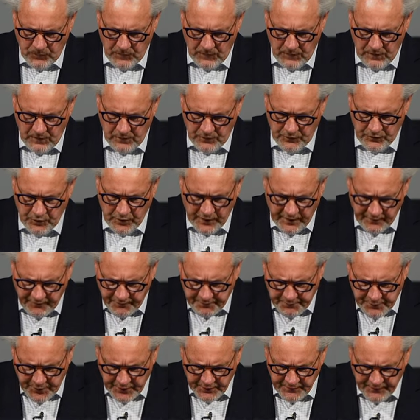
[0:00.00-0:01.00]
To give
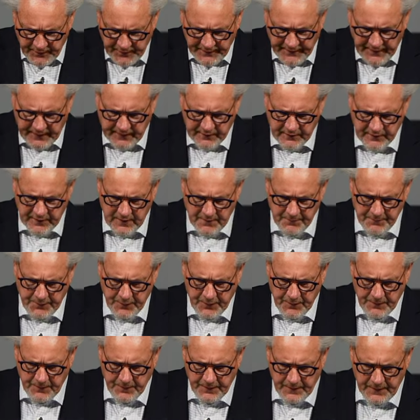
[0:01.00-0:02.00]
but one
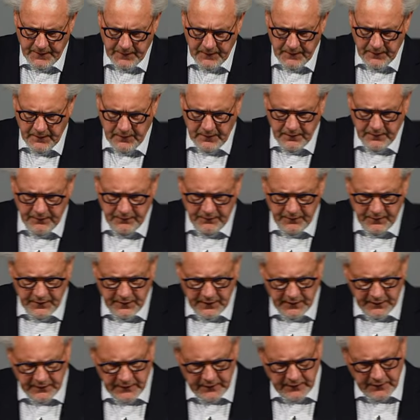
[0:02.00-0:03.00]
example, which I
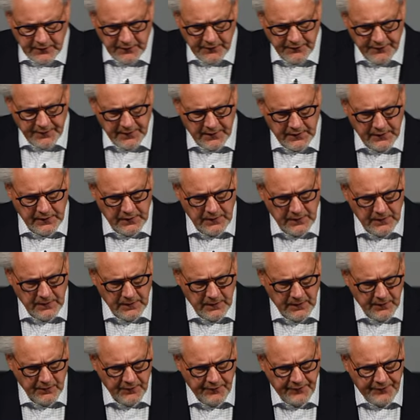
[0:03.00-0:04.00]
think is a very
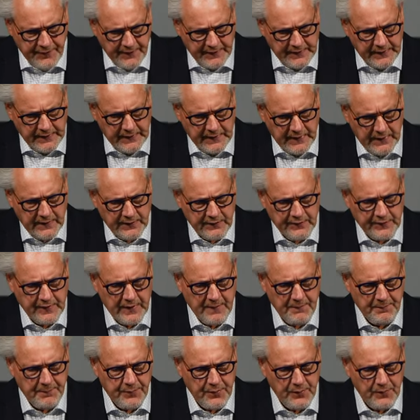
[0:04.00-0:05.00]
fitting
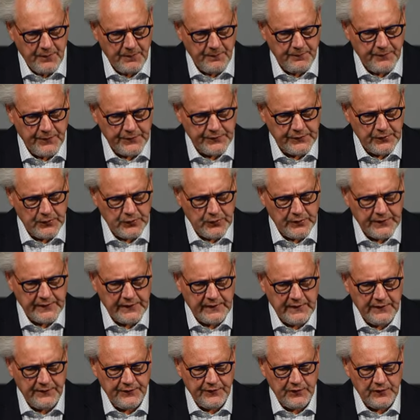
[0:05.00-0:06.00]
example, what the Lord
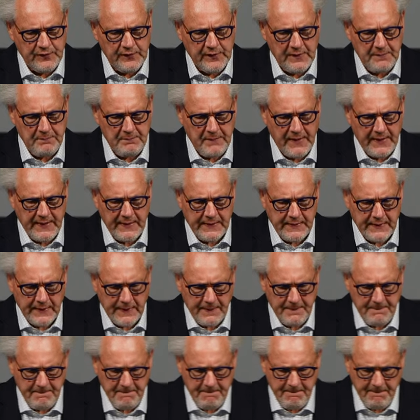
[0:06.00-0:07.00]
gives us in Micah.
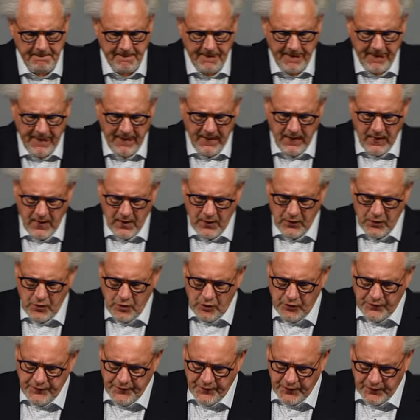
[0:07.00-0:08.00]
Good
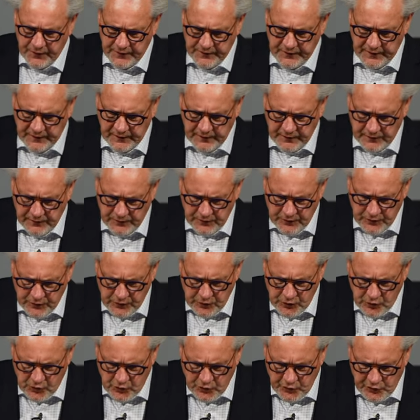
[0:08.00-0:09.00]
works is to
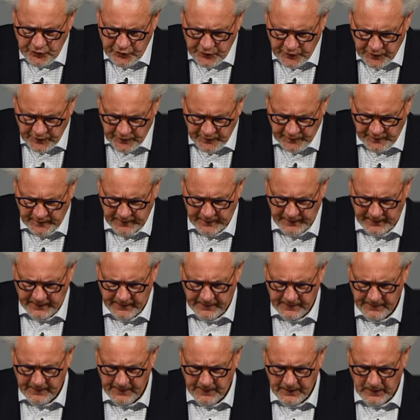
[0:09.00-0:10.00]
do justly,
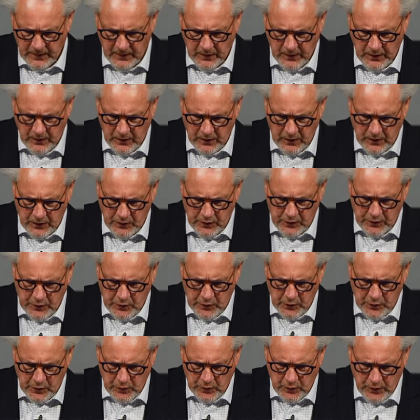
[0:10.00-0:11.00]

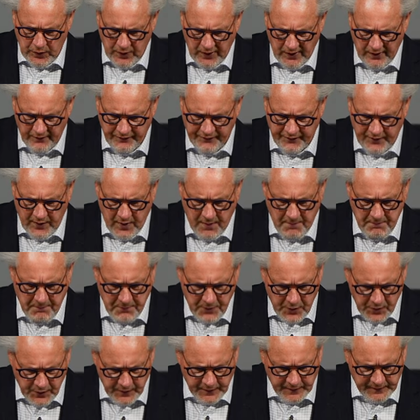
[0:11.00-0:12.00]
to love
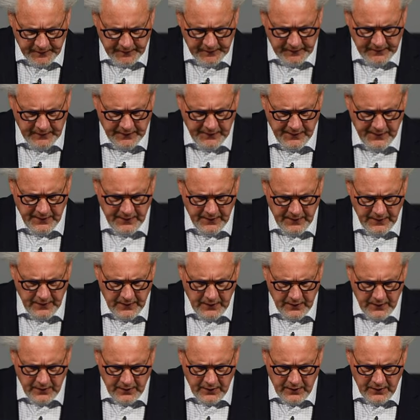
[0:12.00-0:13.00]
mercy,
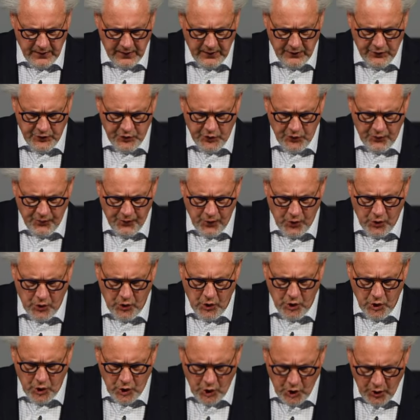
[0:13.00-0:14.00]
and to
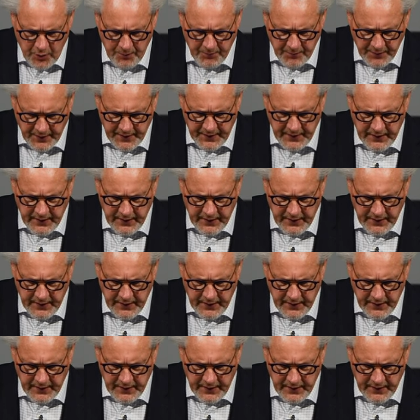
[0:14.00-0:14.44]
walk humbly